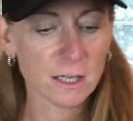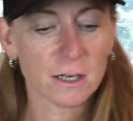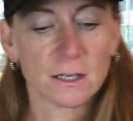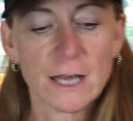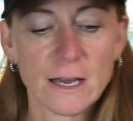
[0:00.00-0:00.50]
a
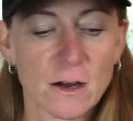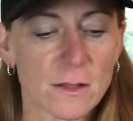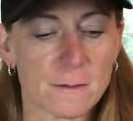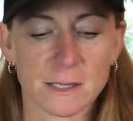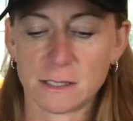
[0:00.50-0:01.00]
little light
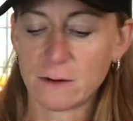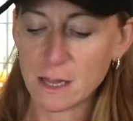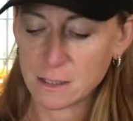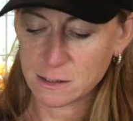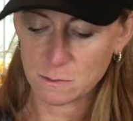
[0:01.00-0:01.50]
on the
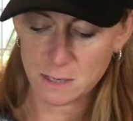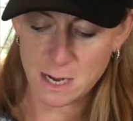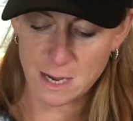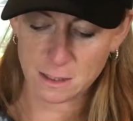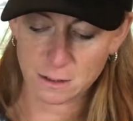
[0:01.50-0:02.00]
mozzarella, so I'm
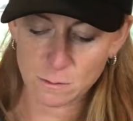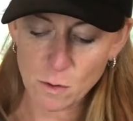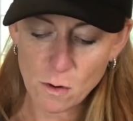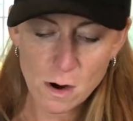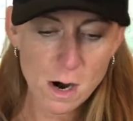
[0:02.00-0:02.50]
gonna add a little
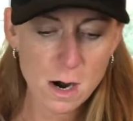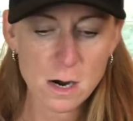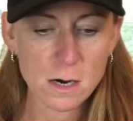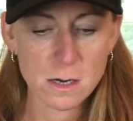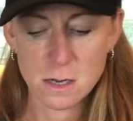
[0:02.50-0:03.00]

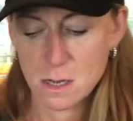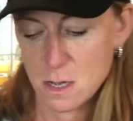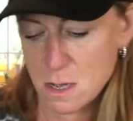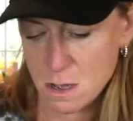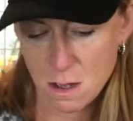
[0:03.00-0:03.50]
more.
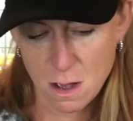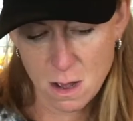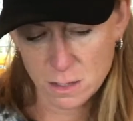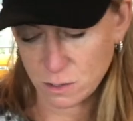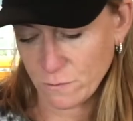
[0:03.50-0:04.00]

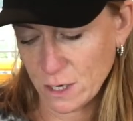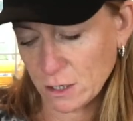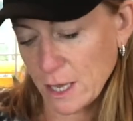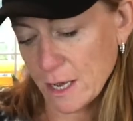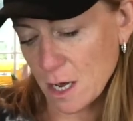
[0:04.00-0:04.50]
So
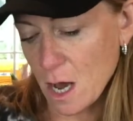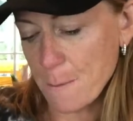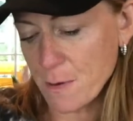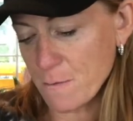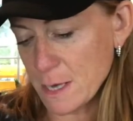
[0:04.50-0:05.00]
figure like a
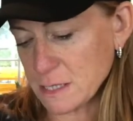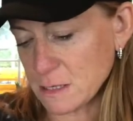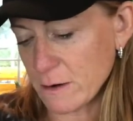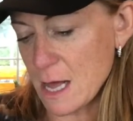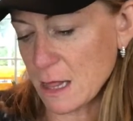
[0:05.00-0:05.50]
cup of
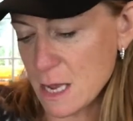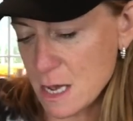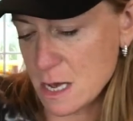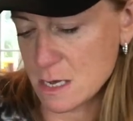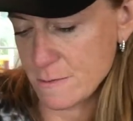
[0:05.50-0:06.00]

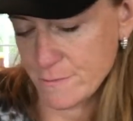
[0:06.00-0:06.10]
mozzarella.